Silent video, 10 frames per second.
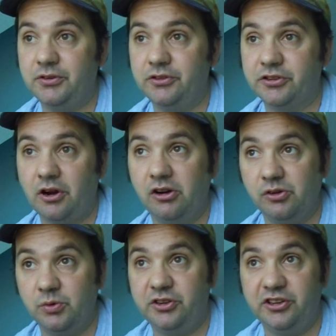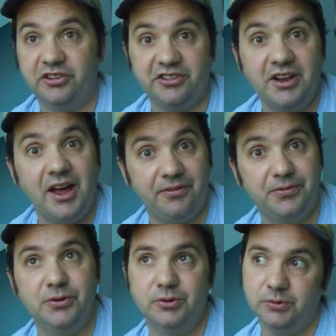Scarlet Witch's
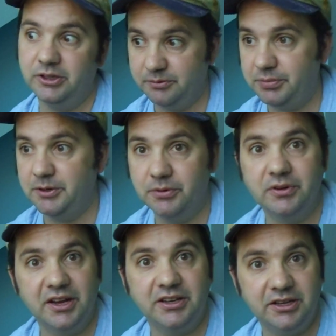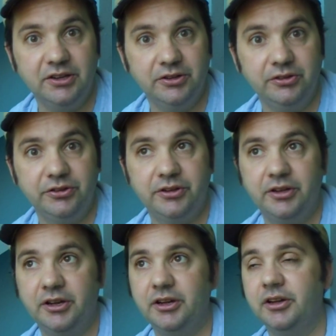snafu, where people get killed
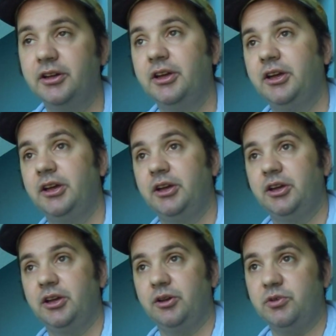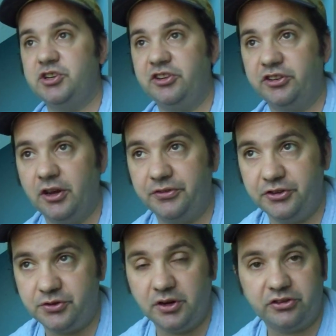when she
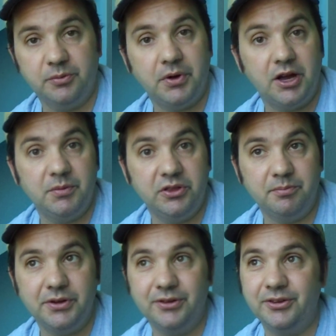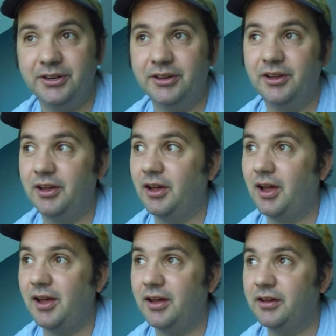self-destructs the bomb in the building,
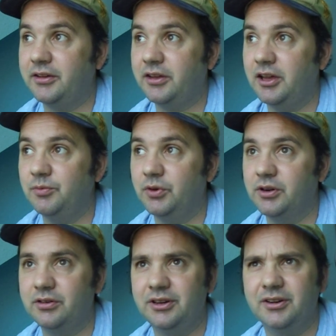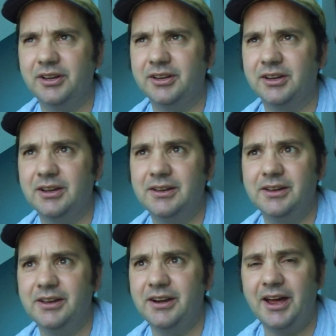came literally like
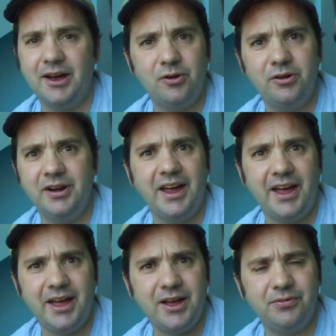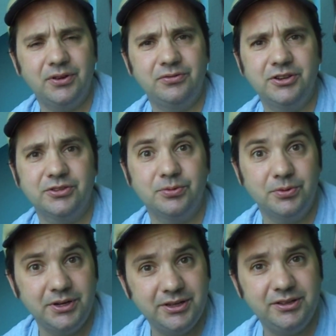an hour and a half of just
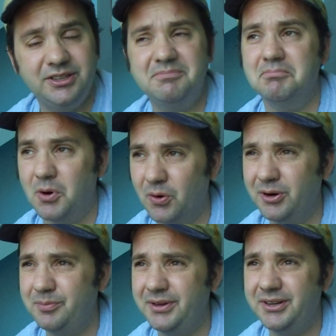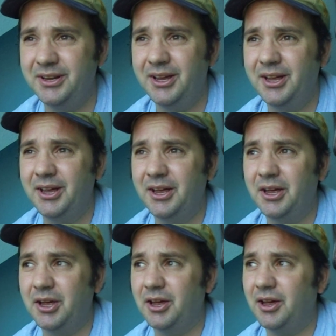really morbid,
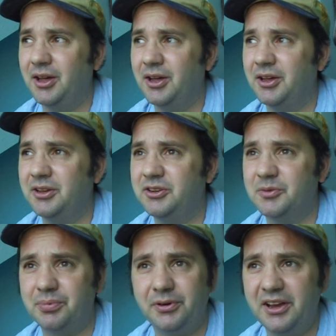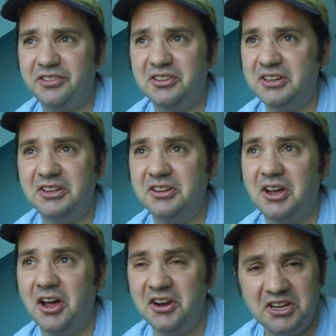depressing,
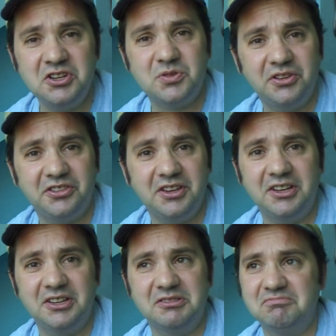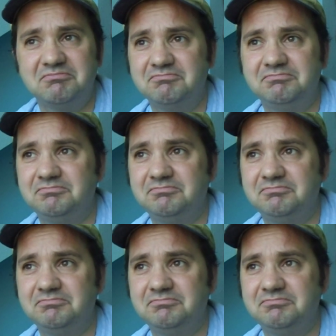uninteresting,